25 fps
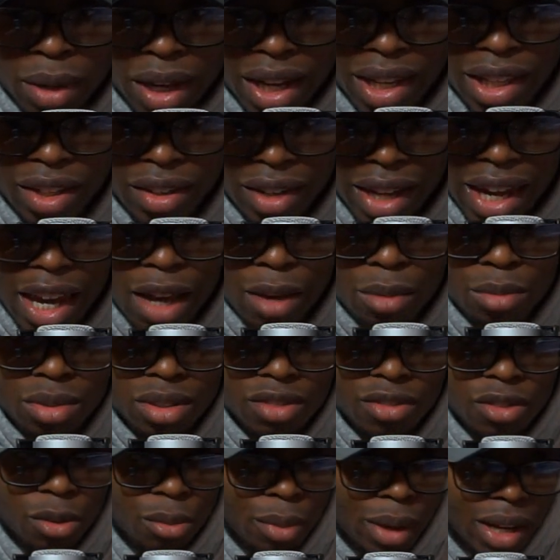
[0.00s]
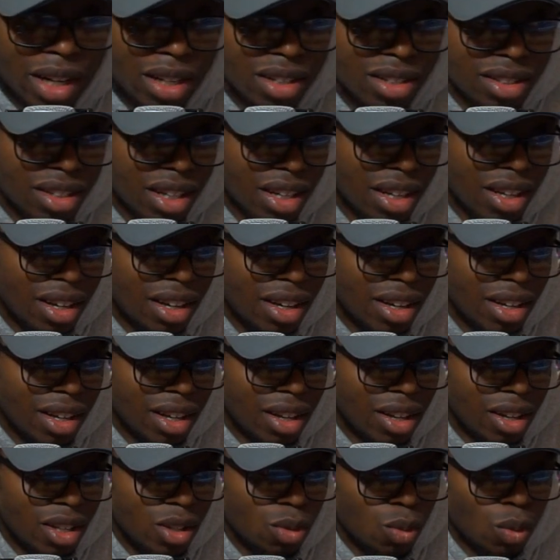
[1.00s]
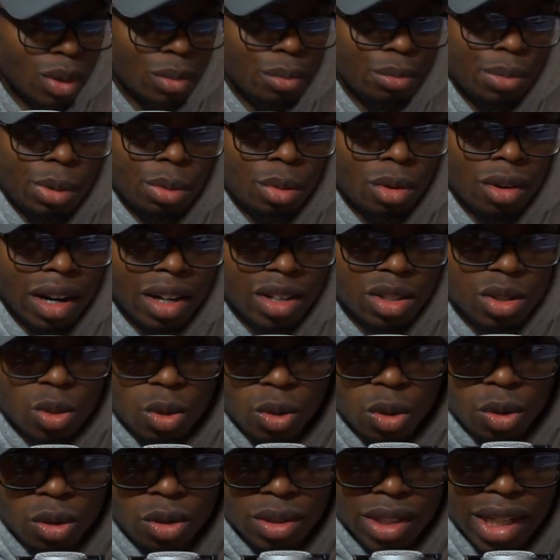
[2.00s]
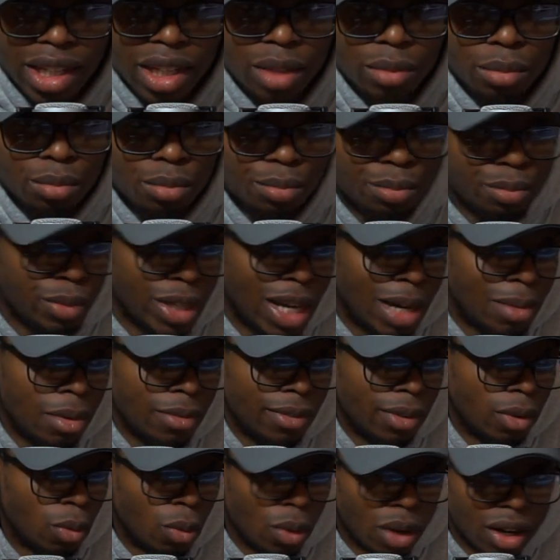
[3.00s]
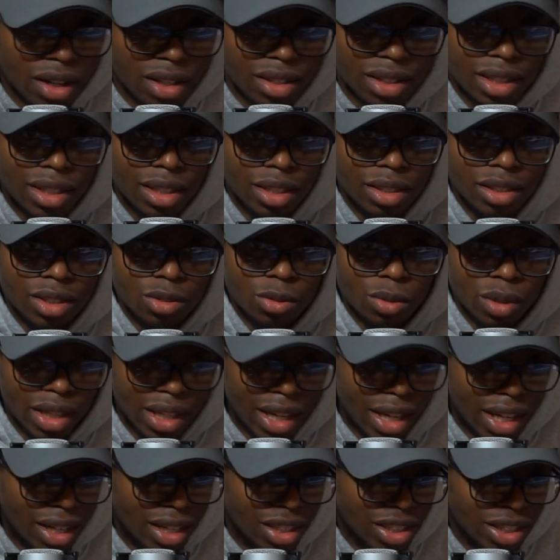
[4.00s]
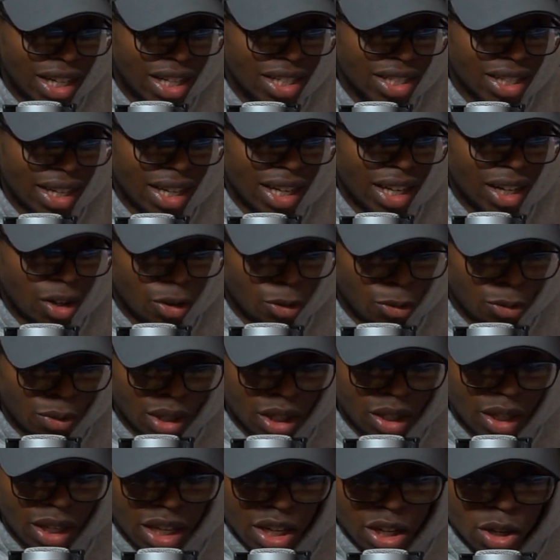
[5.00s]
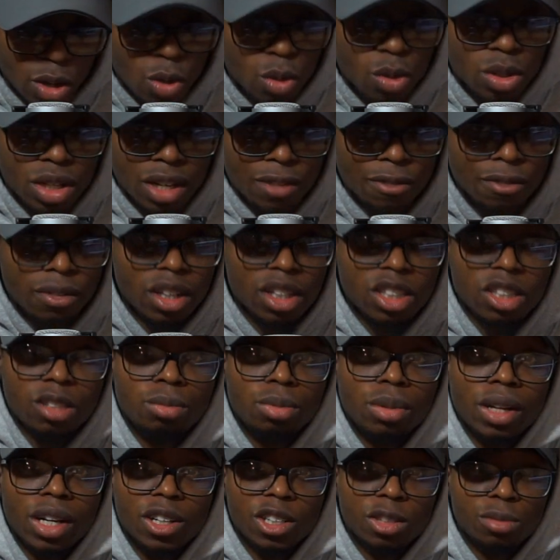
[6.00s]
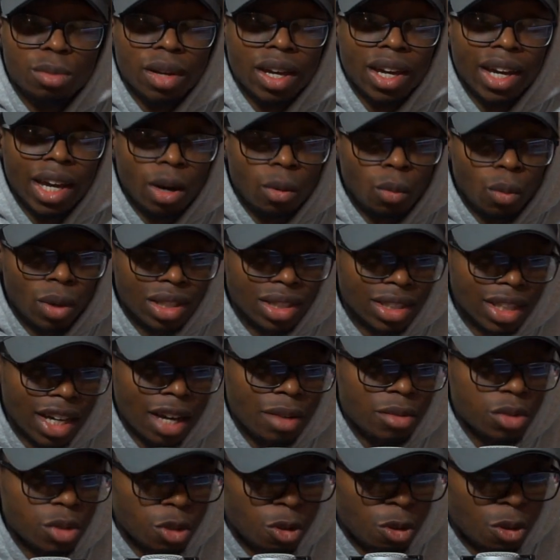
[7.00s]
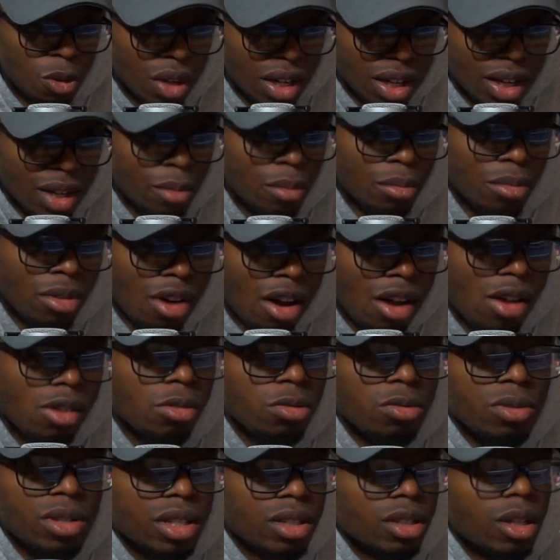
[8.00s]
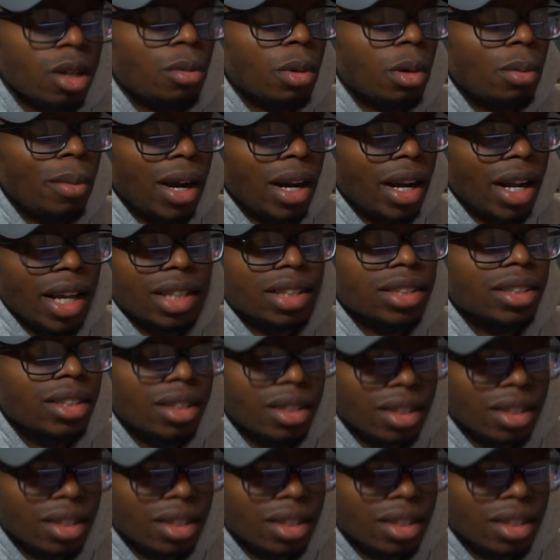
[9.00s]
playing their games for betas, is when people are out of school, taking time off of work to really get a chance to get a really huge influx of players playing at one time. So probably summer by next